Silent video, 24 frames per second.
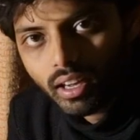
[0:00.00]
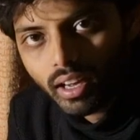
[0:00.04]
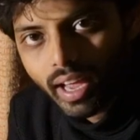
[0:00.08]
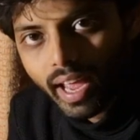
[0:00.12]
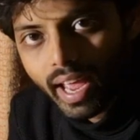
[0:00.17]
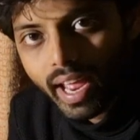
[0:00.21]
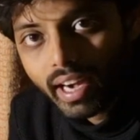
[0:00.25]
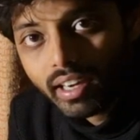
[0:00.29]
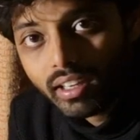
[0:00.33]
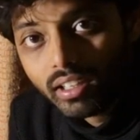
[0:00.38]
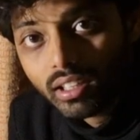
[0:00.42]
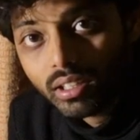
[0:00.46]

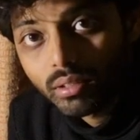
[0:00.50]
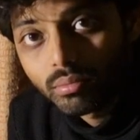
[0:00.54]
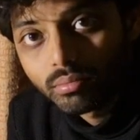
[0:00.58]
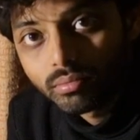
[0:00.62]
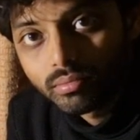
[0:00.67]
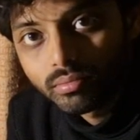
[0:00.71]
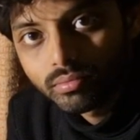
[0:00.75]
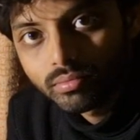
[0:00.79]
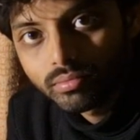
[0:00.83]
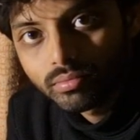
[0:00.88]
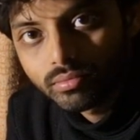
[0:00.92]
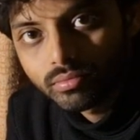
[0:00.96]

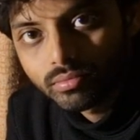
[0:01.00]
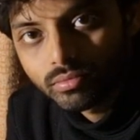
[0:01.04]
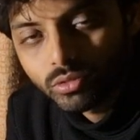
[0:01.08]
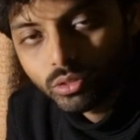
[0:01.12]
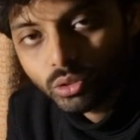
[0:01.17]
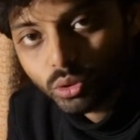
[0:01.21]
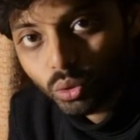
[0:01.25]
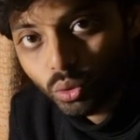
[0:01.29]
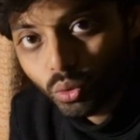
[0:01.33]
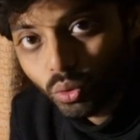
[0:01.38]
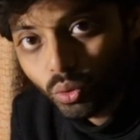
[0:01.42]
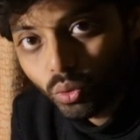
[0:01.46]
Atom.
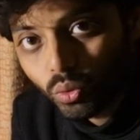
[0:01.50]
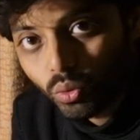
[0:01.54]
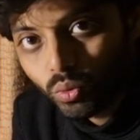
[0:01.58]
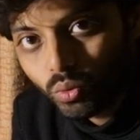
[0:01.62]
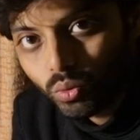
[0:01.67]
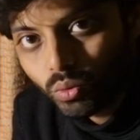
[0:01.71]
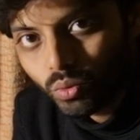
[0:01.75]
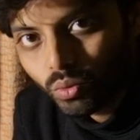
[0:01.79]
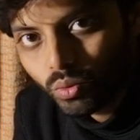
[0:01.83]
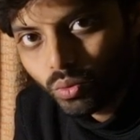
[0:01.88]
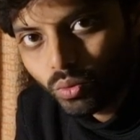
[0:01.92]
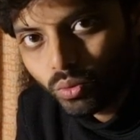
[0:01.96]
So
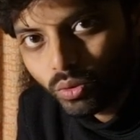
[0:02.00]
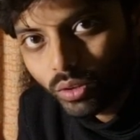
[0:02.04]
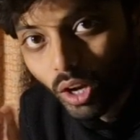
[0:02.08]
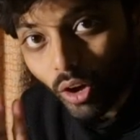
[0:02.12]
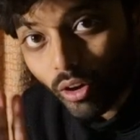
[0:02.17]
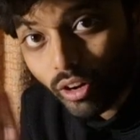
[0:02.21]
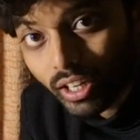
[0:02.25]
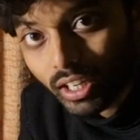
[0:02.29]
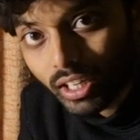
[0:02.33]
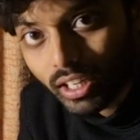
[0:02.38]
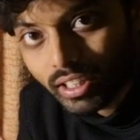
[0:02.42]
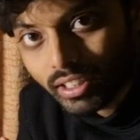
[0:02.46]

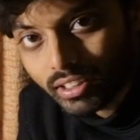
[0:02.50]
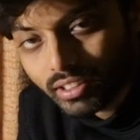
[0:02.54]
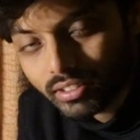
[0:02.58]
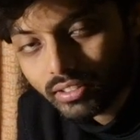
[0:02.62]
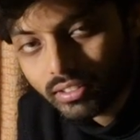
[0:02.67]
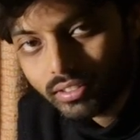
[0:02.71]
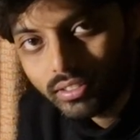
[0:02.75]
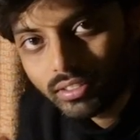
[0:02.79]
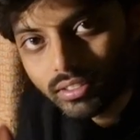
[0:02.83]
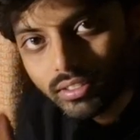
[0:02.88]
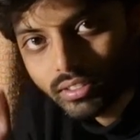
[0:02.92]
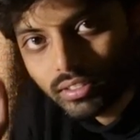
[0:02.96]
now relate.
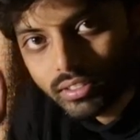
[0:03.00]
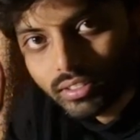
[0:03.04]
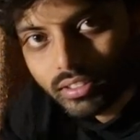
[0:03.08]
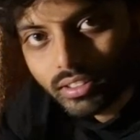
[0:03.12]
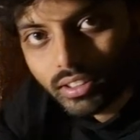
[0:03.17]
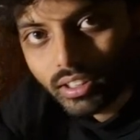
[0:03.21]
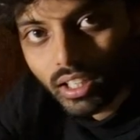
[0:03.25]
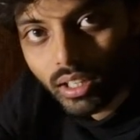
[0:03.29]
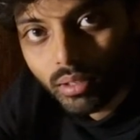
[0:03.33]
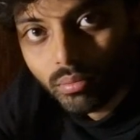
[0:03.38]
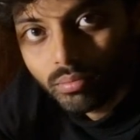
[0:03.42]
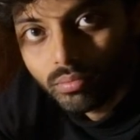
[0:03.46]

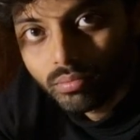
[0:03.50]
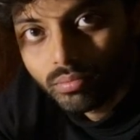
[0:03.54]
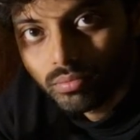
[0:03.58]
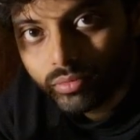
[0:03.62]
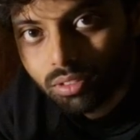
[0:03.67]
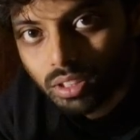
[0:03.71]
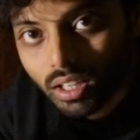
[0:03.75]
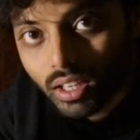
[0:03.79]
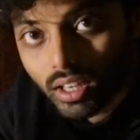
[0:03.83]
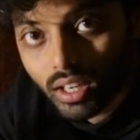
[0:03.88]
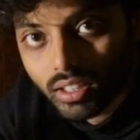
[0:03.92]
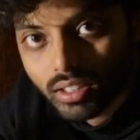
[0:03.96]
Tum,
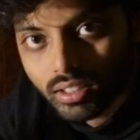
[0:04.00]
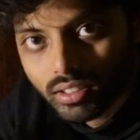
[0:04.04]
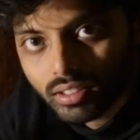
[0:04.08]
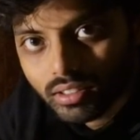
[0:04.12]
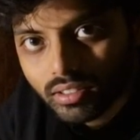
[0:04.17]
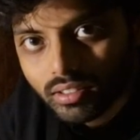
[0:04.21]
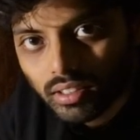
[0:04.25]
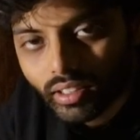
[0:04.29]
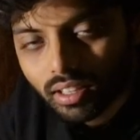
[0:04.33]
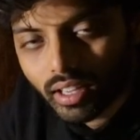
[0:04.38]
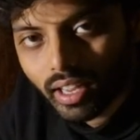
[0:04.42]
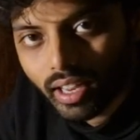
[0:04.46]
cut.
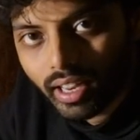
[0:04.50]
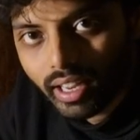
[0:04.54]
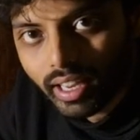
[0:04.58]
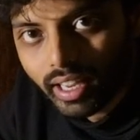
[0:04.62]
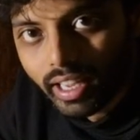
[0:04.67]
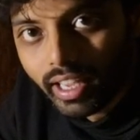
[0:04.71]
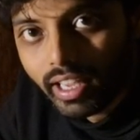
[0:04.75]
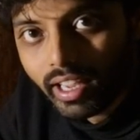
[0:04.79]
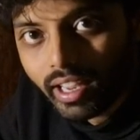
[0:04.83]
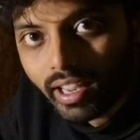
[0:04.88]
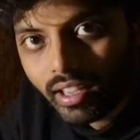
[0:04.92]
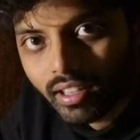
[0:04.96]

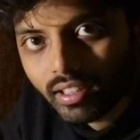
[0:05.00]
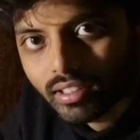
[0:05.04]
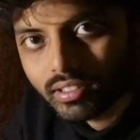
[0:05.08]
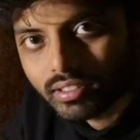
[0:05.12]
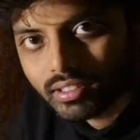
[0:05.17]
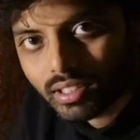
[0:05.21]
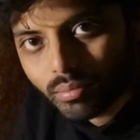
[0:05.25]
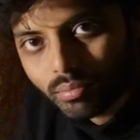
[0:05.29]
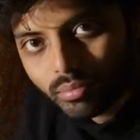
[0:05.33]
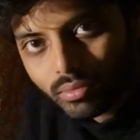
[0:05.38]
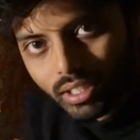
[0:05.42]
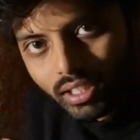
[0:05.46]
A.
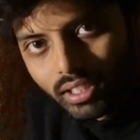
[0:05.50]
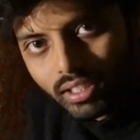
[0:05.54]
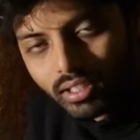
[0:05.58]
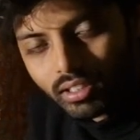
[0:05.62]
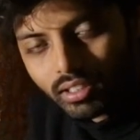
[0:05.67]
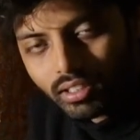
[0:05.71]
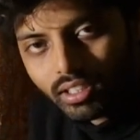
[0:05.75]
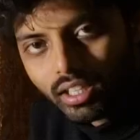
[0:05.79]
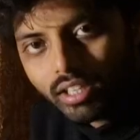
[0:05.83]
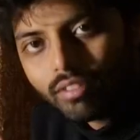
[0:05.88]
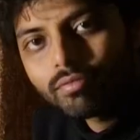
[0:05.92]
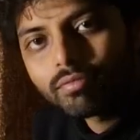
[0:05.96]

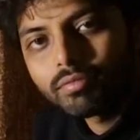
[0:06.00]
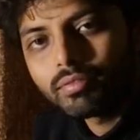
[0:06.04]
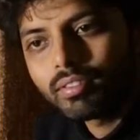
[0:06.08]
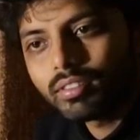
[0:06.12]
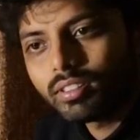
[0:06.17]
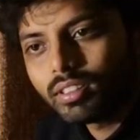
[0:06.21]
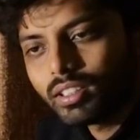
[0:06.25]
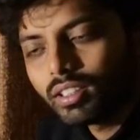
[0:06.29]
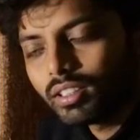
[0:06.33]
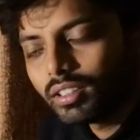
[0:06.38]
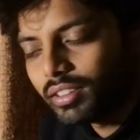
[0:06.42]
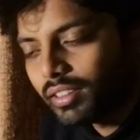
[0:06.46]
Something, if
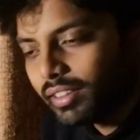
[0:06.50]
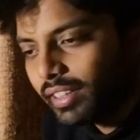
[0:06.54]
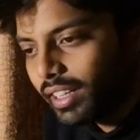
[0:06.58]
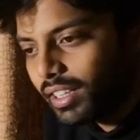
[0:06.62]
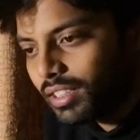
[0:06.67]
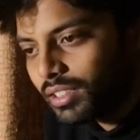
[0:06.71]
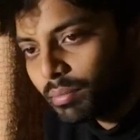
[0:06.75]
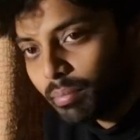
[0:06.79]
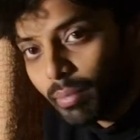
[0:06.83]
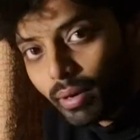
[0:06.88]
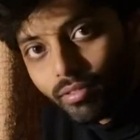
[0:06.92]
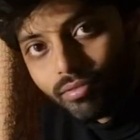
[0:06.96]
there
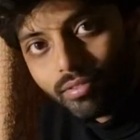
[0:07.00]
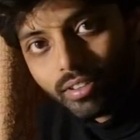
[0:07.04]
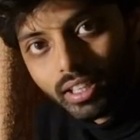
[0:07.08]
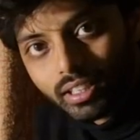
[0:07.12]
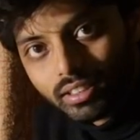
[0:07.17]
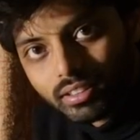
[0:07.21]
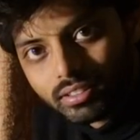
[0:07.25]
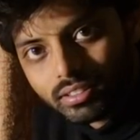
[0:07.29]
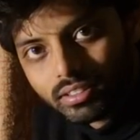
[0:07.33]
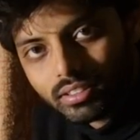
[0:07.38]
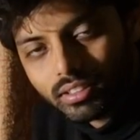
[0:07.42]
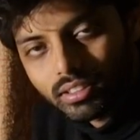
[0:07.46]
is a
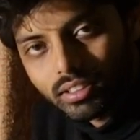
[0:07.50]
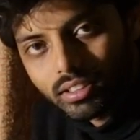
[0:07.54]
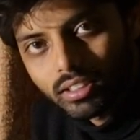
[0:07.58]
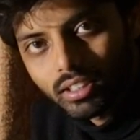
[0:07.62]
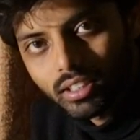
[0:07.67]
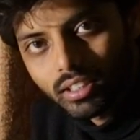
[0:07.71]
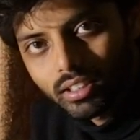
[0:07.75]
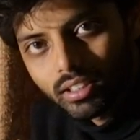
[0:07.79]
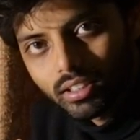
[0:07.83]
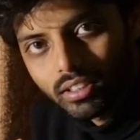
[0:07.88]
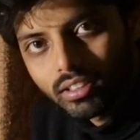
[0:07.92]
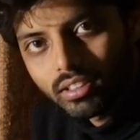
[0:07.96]
prefix
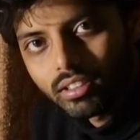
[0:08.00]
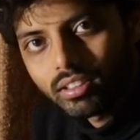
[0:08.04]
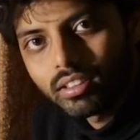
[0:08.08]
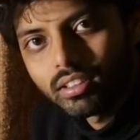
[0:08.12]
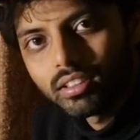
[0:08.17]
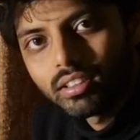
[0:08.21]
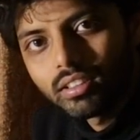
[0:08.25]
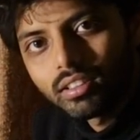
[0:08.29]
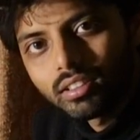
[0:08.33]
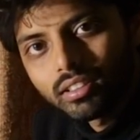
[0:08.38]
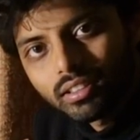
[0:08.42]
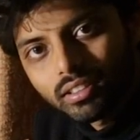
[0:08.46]

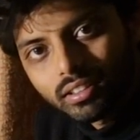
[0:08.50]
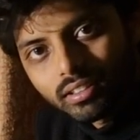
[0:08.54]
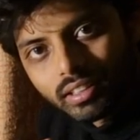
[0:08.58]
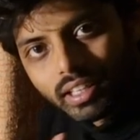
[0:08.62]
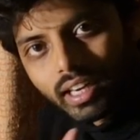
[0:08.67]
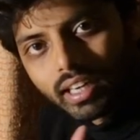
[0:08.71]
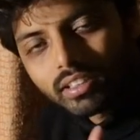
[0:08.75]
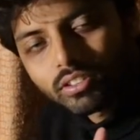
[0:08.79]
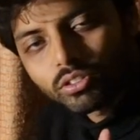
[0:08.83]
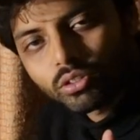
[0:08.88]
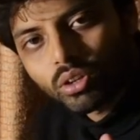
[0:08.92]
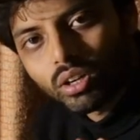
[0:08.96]

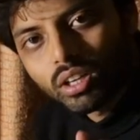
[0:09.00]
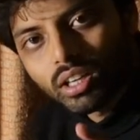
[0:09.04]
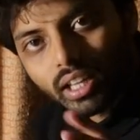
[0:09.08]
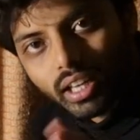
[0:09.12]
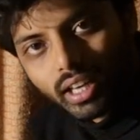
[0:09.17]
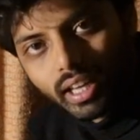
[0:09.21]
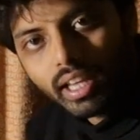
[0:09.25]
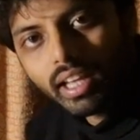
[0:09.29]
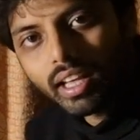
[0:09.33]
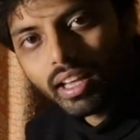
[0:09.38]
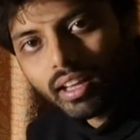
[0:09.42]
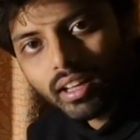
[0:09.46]
that's
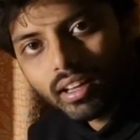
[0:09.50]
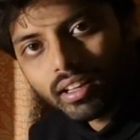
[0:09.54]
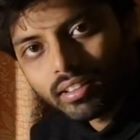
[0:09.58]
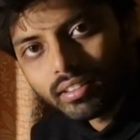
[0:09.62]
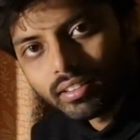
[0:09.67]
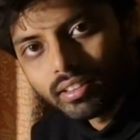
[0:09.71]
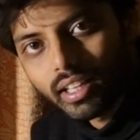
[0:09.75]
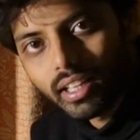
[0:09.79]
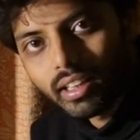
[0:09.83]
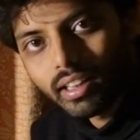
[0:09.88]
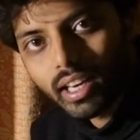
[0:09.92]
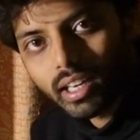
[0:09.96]
called a,
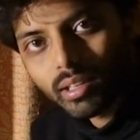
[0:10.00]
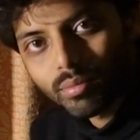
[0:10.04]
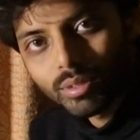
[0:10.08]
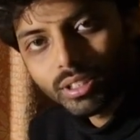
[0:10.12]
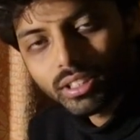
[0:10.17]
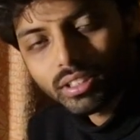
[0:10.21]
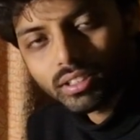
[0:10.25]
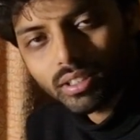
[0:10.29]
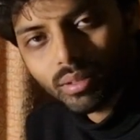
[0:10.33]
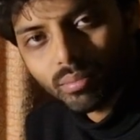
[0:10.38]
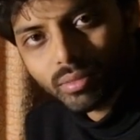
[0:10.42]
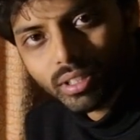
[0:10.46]
then that
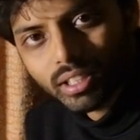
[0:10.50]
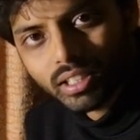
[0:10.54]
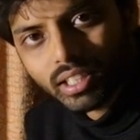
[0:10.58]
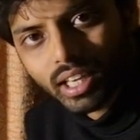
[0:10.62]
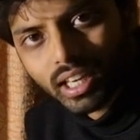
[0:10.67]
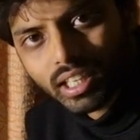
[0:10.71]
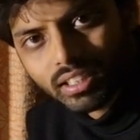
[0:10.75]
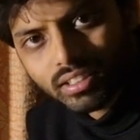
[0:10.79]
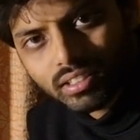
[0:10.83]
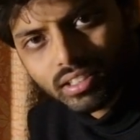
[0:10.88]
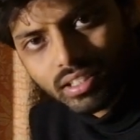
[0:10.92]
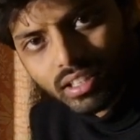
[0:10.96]
means something
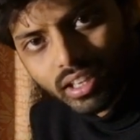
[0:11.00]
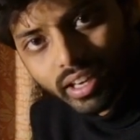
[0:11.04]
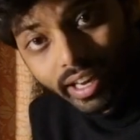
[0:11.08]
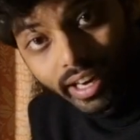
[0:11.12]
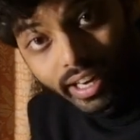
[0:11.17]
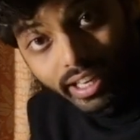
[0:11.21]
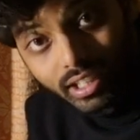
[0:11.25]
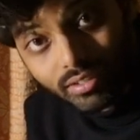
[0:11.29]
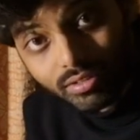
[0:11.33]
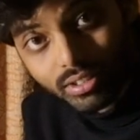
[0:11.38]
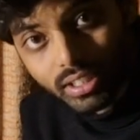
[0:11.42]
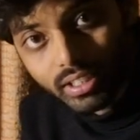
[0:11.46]
that is in
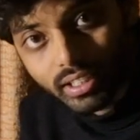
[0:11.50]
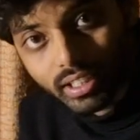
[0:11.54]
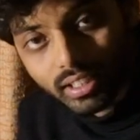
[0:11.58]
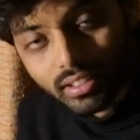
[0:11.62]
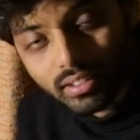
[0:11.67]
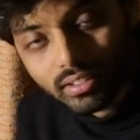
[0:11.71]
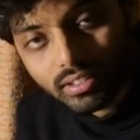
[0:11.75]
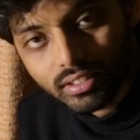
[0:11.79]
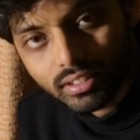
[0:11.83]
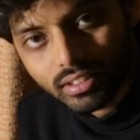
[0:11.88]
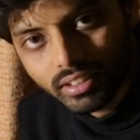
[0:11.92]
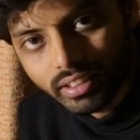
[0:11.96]
negative
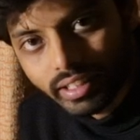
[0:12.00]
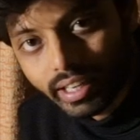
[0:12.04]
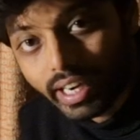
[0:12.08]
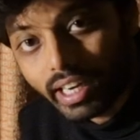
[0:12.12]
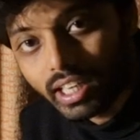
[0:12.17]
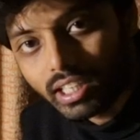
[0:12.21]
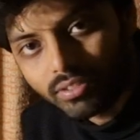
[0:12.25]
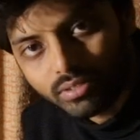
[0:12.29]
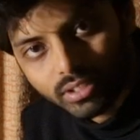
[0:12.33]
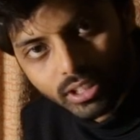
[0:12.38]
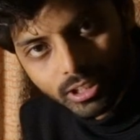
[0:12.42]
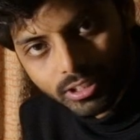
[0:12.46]

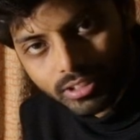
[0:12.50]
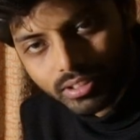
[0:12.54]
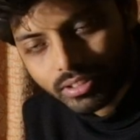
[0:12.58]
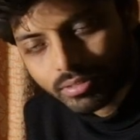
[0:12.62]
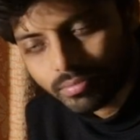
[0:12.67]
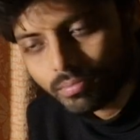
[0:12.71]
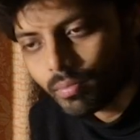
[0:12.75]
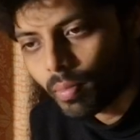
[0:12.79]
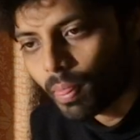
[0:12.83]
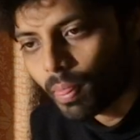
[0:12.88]
sense.